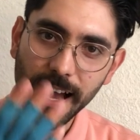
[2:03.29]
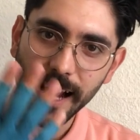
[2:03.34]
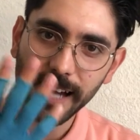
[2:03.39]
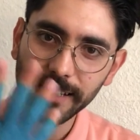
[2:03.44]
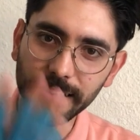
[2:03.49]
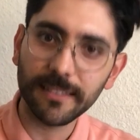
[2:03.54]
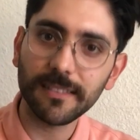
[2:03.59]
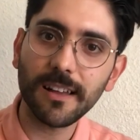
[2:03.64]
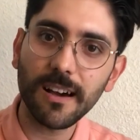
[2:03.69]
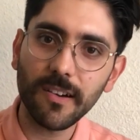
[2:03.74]

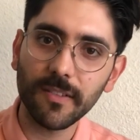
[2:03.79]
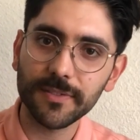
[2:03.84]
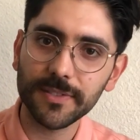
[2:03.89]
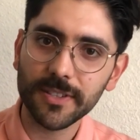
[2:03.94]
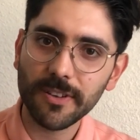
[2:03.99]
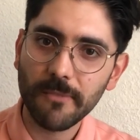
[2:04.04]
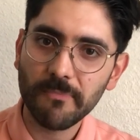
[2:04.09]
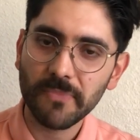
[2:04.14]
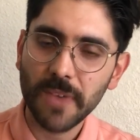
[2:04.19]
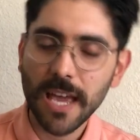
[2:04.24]
had gloves.
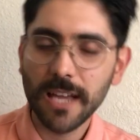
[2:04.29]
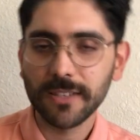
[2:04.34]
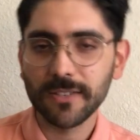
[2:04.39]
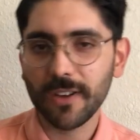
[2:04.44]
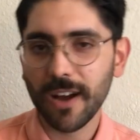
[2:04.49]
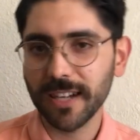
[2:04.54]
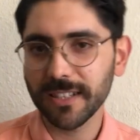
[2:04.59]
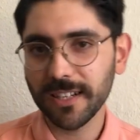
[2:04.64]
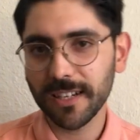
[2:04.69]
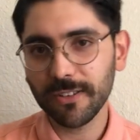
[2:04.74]
So
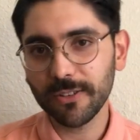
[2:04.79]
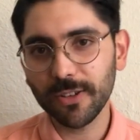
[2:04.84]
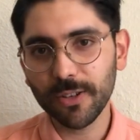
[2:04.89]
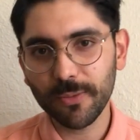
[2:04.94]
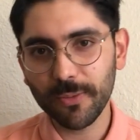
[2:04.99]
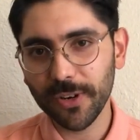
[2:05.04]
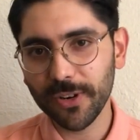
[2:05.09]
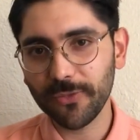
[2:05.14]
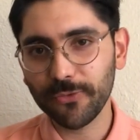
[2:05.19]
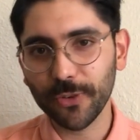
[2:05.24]
I did a little
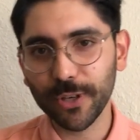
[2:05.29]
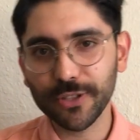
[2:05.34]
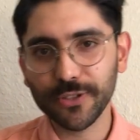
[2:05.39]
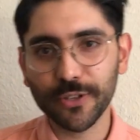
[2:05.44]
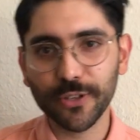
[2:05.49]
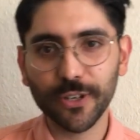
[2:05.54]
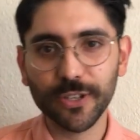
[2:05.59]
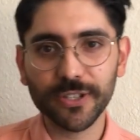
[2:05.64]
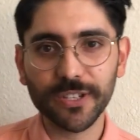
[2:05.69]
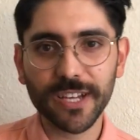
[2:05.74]
bit of
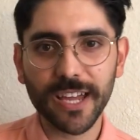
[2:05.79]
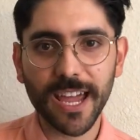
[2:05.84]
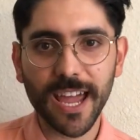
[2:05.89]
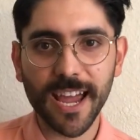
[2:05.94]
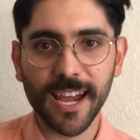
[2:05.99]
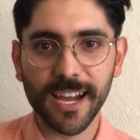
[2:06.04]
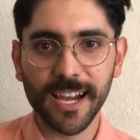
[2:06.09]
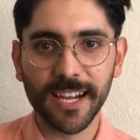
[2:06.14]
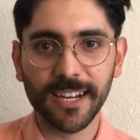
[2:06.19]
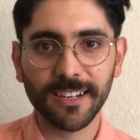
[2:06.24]
research
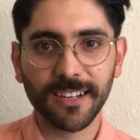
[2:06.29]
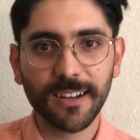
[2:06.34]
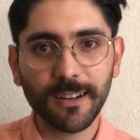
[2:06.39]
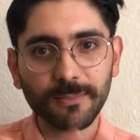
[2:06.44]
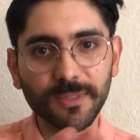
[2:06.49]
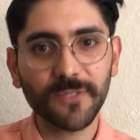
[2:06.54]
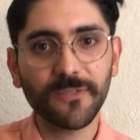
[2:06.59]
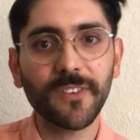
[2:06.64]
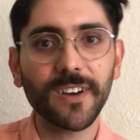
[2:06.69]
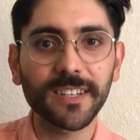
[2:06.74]
and come
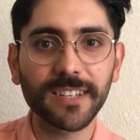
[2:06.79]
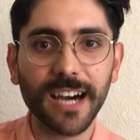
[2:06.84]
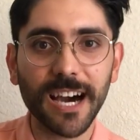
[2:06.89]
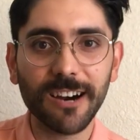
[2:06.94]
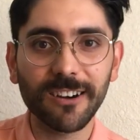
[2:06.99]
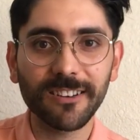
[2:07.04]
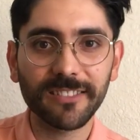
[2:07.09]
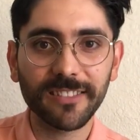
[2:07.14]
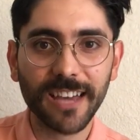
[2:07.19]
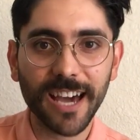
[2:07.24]
to find
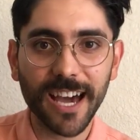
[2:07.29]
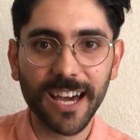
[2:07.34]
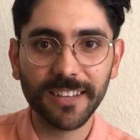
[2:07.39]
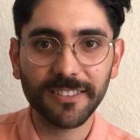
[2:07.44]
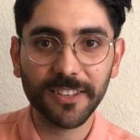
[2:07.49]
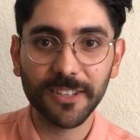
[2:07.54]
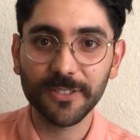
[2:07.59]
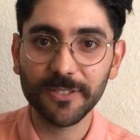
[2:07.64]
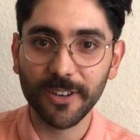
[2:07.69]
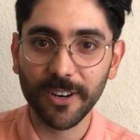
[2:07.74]
out that
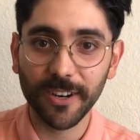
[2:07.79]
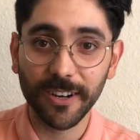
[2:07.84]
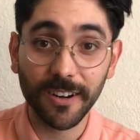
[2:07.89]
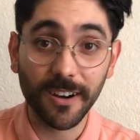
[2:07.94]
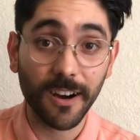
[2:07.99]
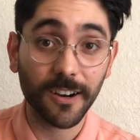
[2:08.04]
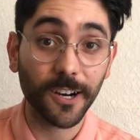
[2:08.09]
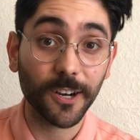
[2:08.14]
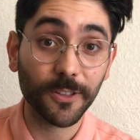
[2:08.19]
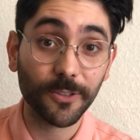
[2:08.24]
these are
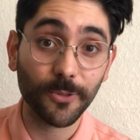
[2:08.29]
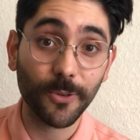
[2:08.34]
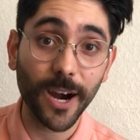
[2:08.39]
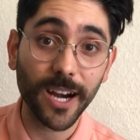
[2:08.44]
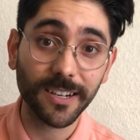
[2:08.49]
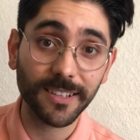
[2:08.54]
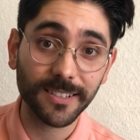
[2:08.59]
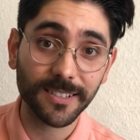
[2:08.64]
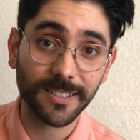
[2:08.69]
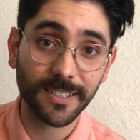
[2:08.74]

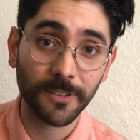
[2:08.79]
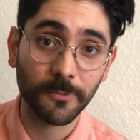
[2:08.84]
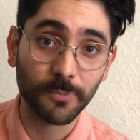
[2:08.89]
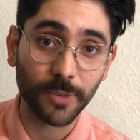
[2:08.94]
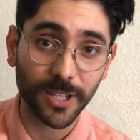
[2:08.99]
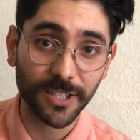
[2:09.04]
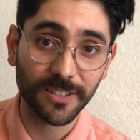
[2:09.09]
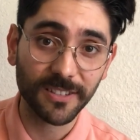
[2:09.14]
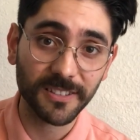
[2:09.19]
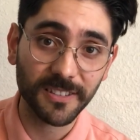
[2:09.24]
arthritis
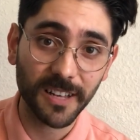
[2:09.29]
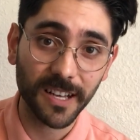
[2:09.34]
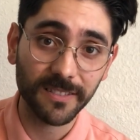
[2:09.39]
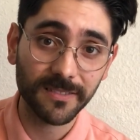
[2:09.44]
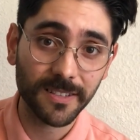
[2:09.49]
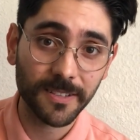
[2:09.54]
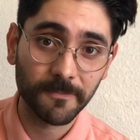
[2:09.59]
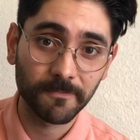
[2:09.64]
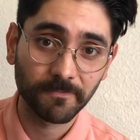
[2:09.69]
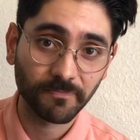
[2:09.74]
compression
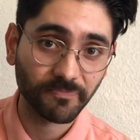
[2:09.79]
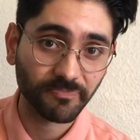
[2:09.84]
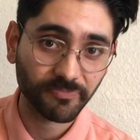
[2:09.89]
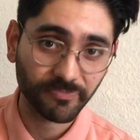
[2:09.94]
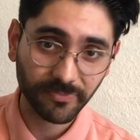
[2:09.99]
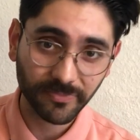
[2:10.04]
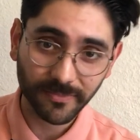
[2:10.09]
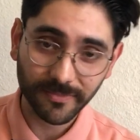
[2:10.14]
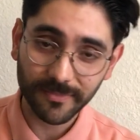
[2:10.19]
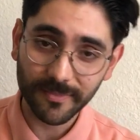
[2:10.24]
gloves.
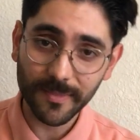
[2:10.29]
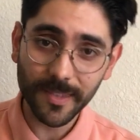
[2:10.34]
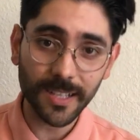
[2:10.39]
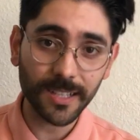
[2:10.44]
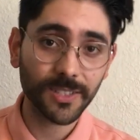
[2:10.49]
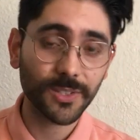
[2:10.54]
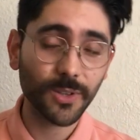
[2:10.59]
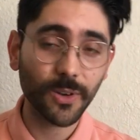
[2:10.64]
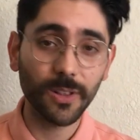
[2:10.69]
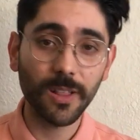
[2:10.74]

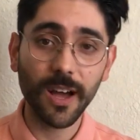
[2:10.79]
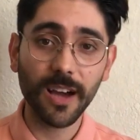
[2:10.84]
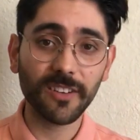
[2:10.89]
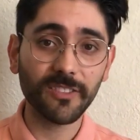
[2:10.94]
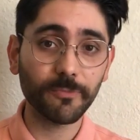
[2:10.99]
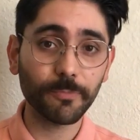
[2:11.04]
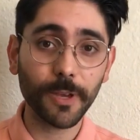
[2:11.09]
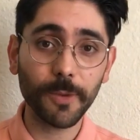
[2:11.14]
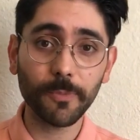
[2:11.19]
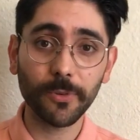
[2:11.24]
So a lot
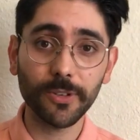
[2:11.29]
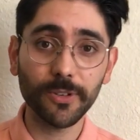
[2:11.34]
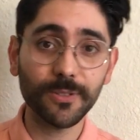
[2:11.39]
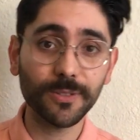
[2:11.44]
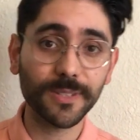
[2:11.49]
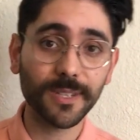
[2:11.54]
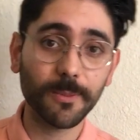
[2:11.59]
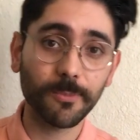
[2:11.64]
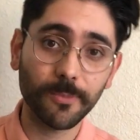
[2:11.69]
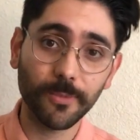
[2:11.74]
of people
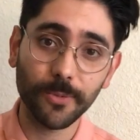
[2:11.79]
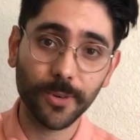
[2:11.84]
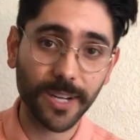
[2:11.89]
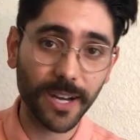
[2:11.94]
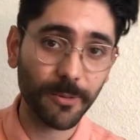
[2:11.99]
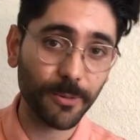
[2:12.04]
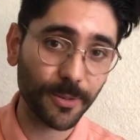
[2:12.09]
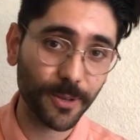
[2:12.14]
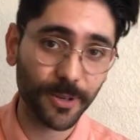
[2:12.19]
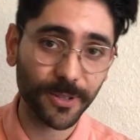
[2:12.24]
use them
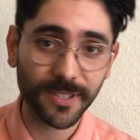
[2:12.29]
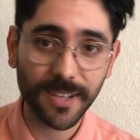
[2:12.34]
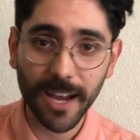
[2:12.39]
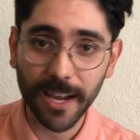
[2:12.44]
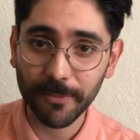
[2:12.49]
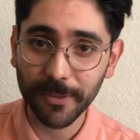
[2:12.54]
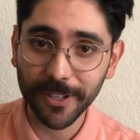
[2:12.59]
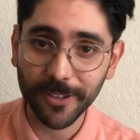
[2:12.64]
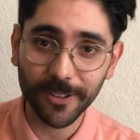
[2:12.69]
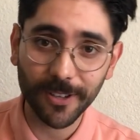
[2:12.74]
whenever they're
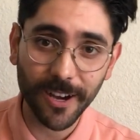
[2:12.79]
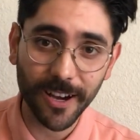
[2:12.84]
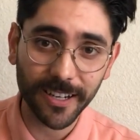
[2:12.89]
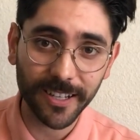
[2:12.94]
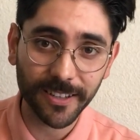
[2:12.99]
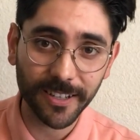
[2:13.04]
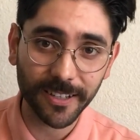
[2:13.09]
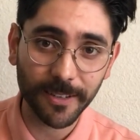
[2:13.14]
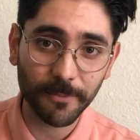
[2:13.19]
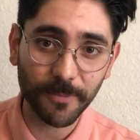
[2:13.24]
typing a lot
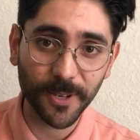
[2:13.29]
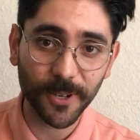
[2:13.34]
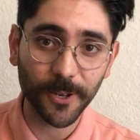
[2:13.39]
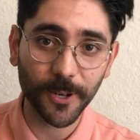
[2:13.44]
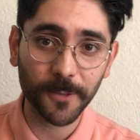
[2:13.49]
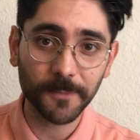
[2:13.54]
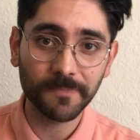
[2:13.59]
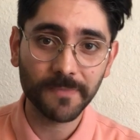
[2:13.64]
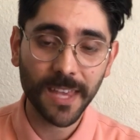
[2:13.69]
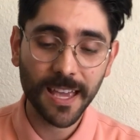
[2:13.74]
in the
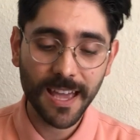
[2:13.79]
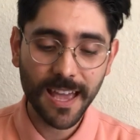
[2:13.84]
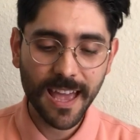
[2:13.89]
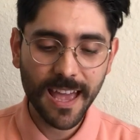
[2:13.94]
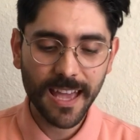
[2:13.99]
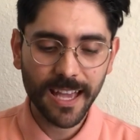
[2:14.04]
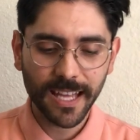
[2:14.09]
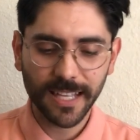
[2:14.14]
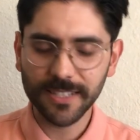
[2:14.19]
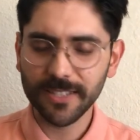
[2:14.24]
computer.
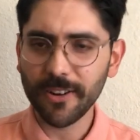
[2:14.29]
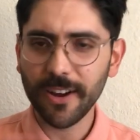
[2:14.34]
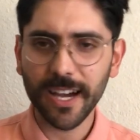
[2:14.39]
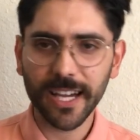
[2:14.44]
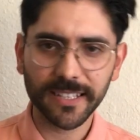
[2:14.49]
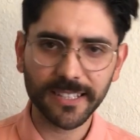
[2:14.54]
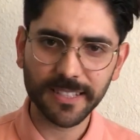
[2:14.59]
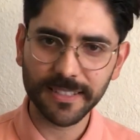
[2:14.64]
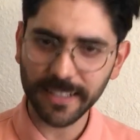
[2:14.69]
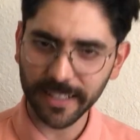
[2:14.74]
And so I
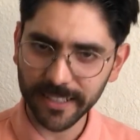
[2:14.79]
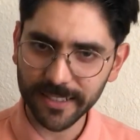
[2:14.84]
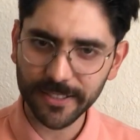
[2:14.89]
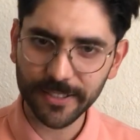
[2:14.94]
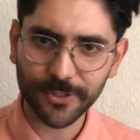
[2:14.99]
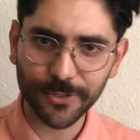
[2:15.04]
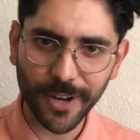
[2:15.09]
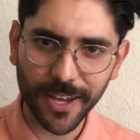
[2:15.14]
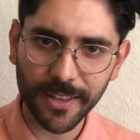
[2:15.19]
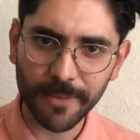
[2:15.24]
decided to
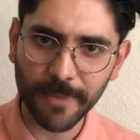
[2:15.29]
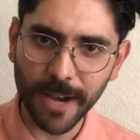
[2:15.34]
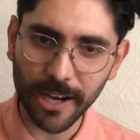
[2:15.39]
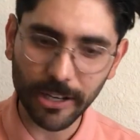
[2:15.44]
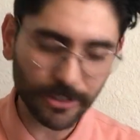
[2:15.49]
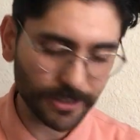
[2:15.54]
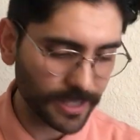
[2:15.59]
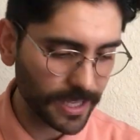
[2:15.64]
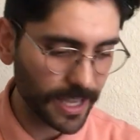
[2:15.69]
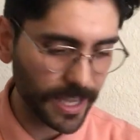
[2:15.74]
try them
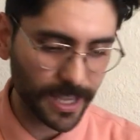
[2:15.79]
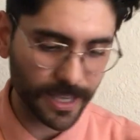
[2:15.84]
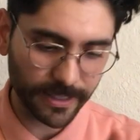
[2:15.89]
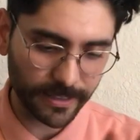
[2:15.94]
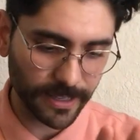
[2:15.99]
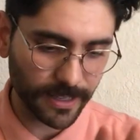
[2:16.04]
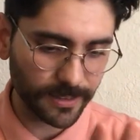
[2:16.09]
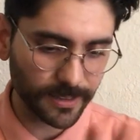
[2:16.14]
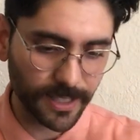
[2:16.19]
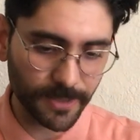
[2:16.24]
out,
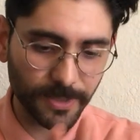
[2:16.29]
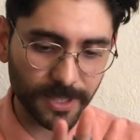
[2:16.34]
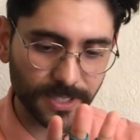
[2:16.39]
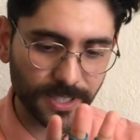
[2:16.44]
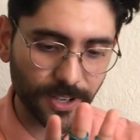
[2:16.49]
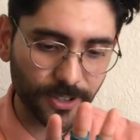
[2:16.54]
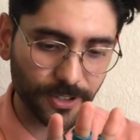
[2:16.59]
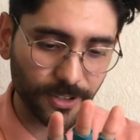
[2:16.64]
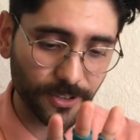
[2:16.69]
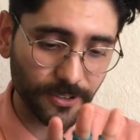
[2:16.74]
and let me
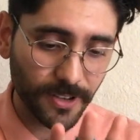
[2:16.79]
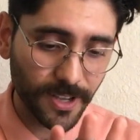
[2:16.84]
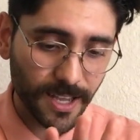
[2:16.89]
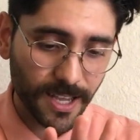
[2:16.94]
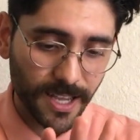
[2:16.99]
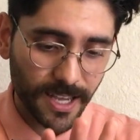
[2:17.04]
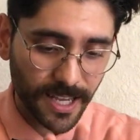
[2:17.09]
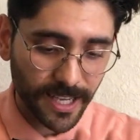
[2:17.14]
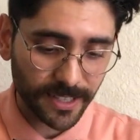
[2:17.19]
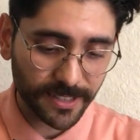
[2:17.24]
tell you,
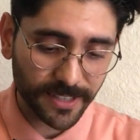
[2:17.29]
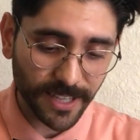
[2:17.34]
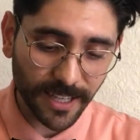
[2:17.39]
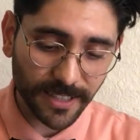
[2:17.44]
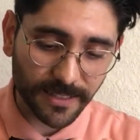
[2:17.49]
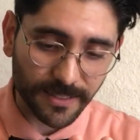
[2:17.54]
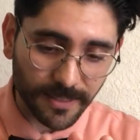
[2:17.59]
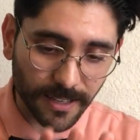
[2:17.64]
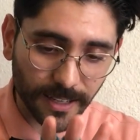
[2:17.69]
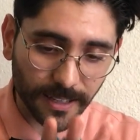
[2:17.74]
it
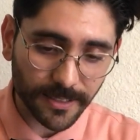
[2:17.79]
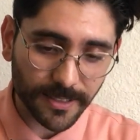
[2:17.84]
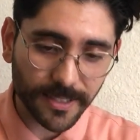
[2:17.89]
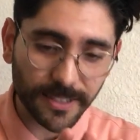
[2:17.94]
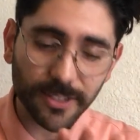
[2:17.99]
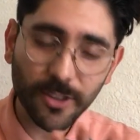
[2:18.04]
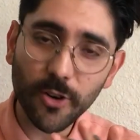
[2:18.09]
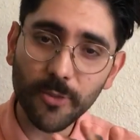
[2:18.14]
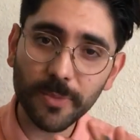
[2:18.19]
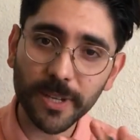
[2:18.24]
does
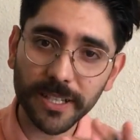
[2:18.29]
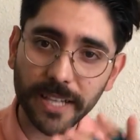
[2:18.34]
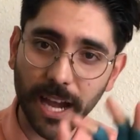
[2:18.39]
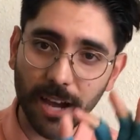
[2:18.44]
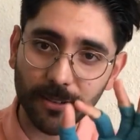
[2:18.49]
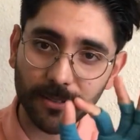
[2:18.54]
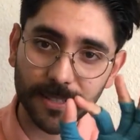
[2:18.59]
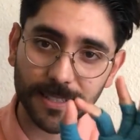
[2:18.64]
slow me down